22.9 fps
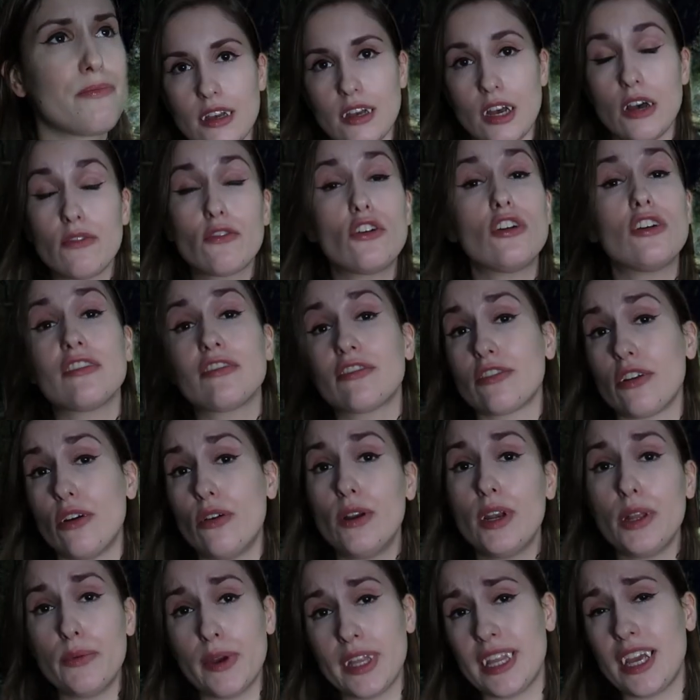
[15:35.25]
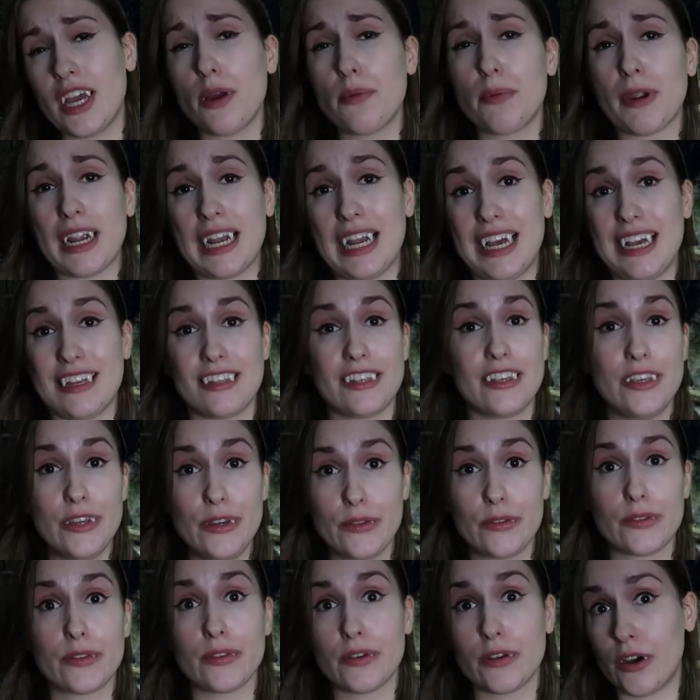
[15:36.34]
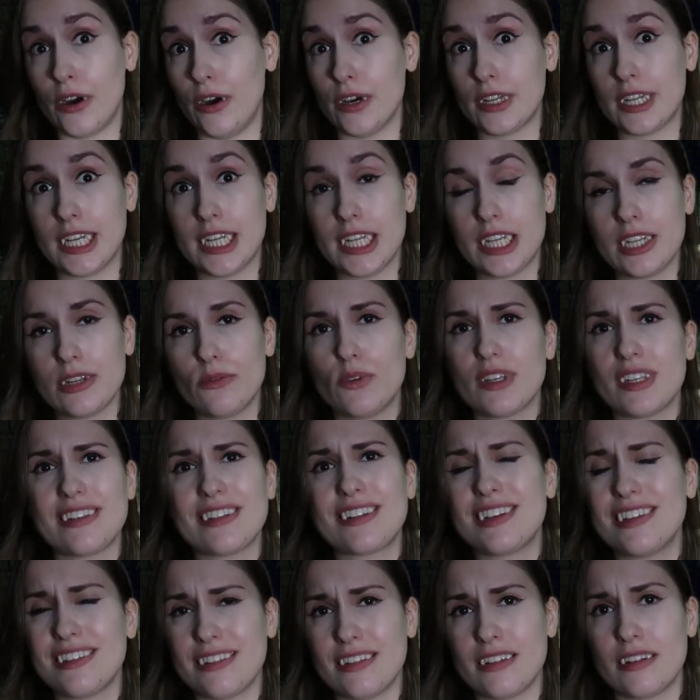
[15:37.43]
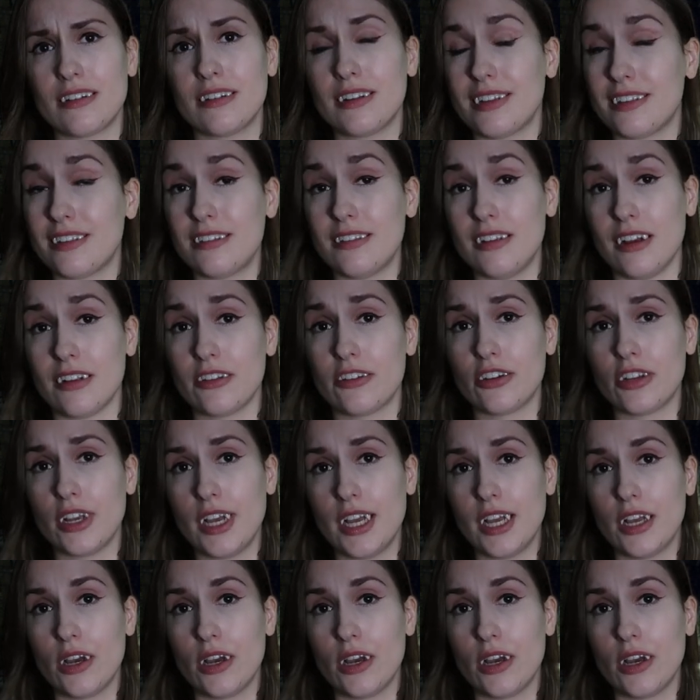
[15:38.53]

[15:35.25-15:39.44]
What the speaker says: Of course, only when the upper-class youth caught it was it considered as such.